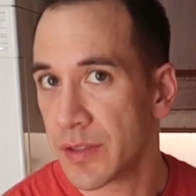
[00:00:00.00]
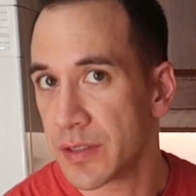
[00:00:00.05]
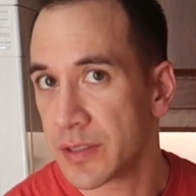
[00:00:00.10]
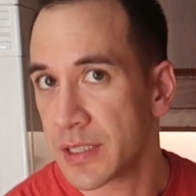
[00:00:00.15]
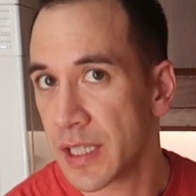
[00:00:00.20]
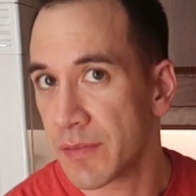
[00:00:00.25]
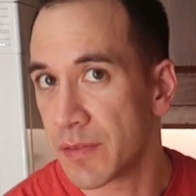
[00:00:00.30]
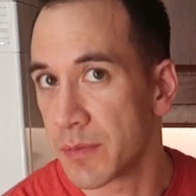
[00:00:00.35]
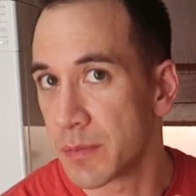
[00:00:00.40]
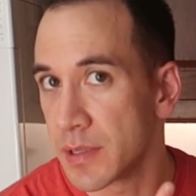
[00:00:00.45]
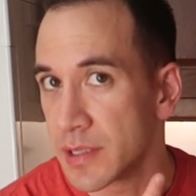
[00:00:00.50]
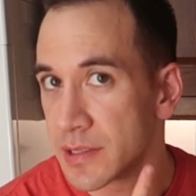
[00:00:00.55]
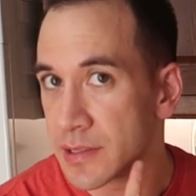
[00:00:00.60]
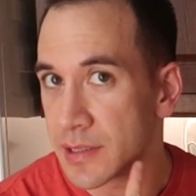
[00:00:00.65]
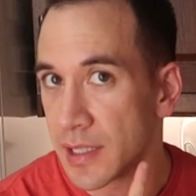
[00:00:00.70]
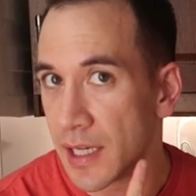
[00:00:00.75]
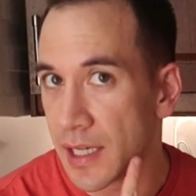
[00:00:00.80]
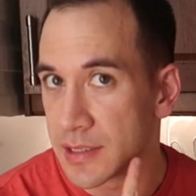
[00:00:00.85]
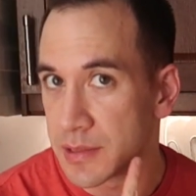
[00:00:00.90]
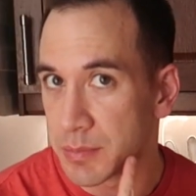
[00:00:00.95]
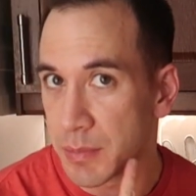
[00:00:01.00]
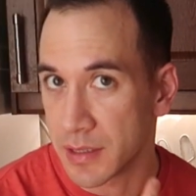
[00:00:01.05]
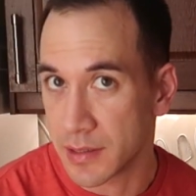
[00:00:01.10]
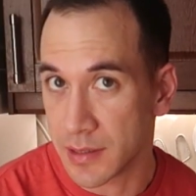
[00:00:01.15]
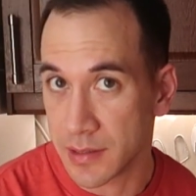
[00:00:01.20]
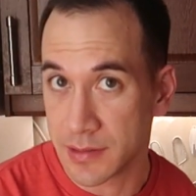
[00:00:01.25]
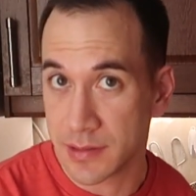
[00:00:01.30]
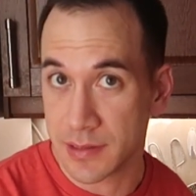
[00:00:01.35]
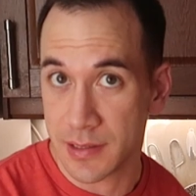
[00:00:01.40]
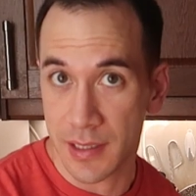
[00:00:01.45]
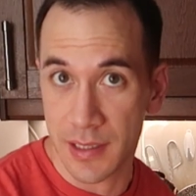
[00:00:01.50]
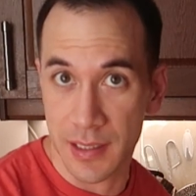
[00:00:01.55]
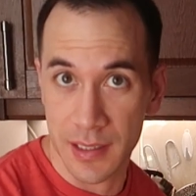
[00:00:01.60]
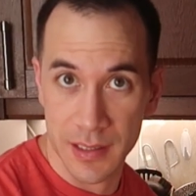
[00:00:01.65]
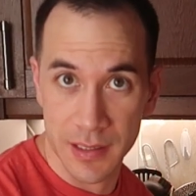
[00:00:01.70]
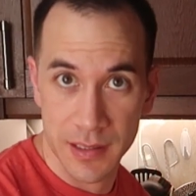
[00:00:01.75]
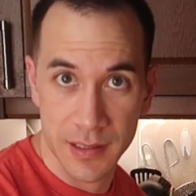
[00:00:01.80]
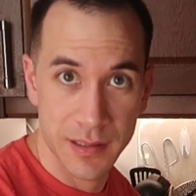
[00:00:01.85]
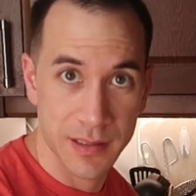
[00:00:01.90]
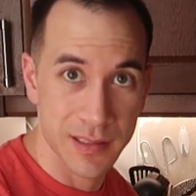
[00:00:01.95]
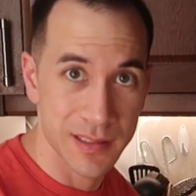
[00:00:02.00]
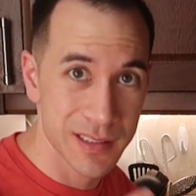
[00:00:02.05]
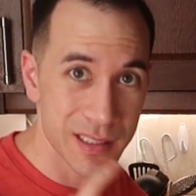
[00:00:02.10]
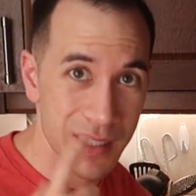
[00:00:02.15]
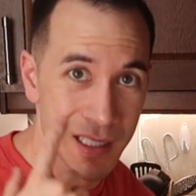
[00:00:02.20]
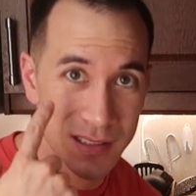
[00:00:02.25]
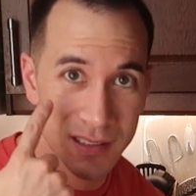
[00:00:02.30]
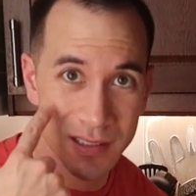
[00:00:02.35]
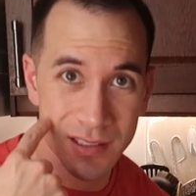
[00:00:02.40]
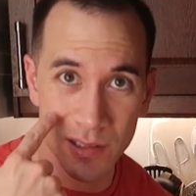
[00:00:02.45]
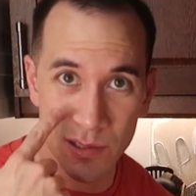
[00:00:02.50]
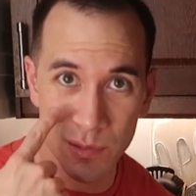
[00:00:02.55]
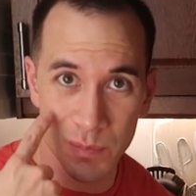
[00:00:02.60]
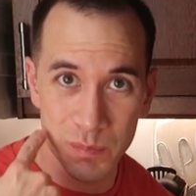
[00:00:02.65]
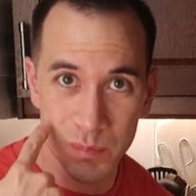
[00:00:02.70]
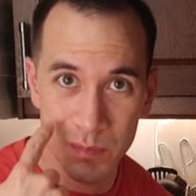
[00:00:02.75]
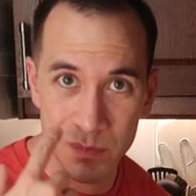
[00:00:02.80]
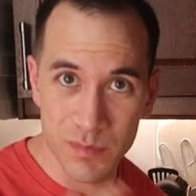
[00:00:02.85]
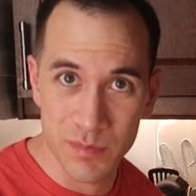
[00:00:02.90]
be okay from this side. It's my good side. This side's still